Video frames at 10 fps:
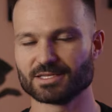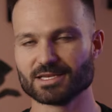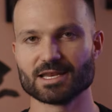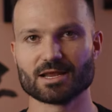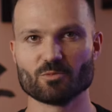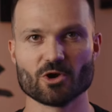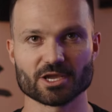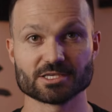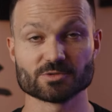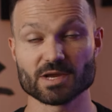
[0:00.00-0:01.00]
didn't end up
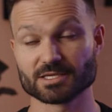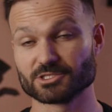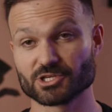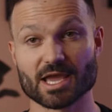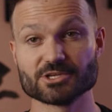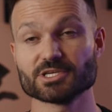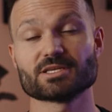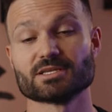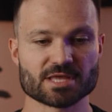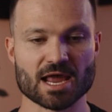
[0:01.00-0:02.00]
working, so we had to change
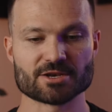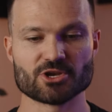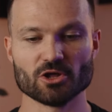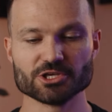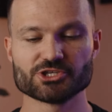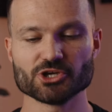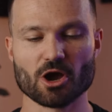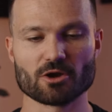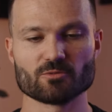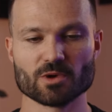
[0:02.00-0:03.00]
it. That dolly
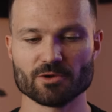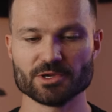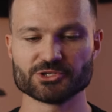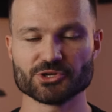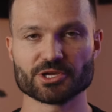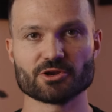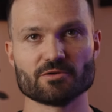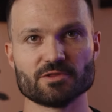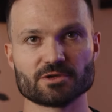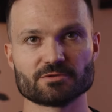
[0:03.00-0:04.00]
shot where we're shooting it
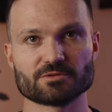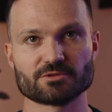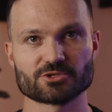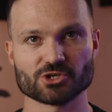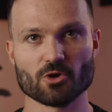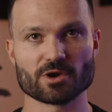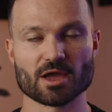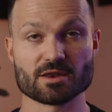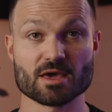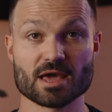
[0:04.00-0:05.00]
over the
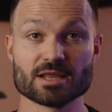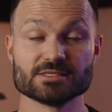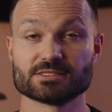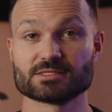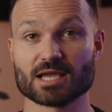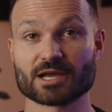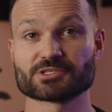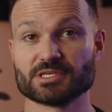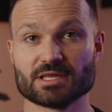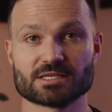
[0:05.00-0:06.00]
shoulder, now
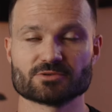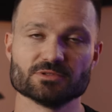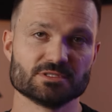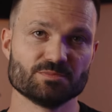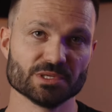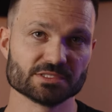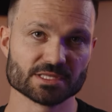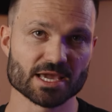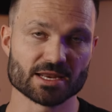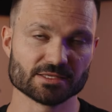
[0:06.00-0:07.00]
that's all built in
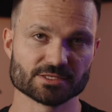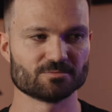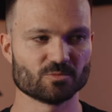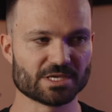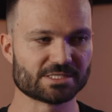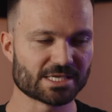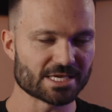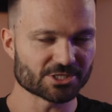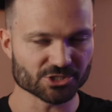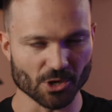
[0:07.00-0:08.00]
the edits. We see
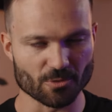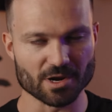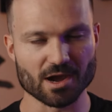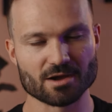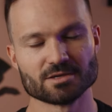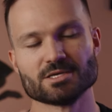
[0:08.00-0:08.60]
his shoulder,